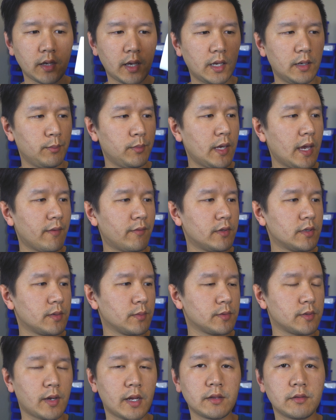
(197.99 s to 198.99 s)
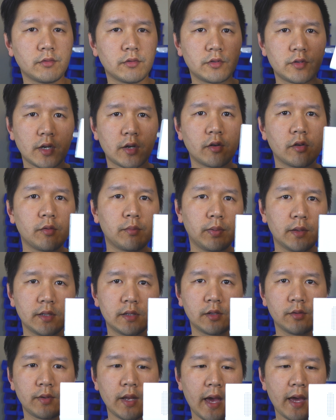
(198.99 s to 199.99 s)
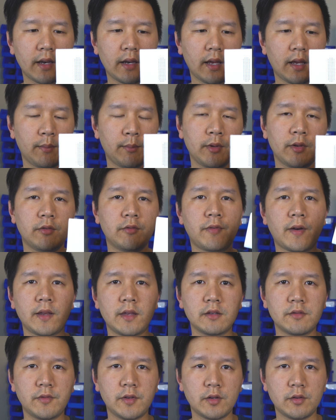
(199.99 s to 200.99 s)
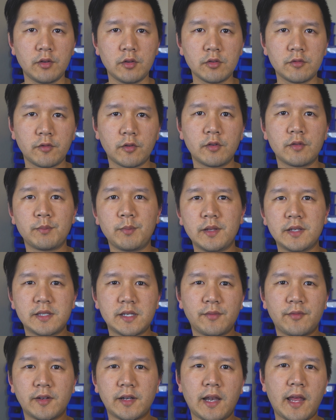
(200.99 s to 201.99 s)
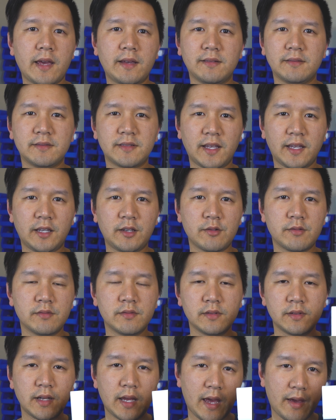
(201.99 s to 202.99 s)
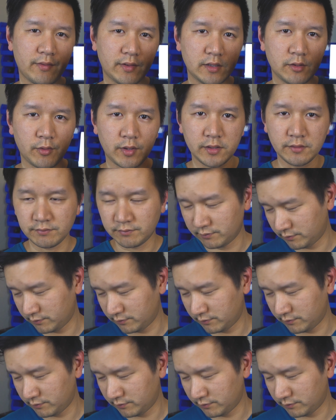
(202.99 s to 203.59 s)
And if you haven't subscribed to the channel, please do that. And if you find this video useful, please give it a like. Thank you. Have a good one.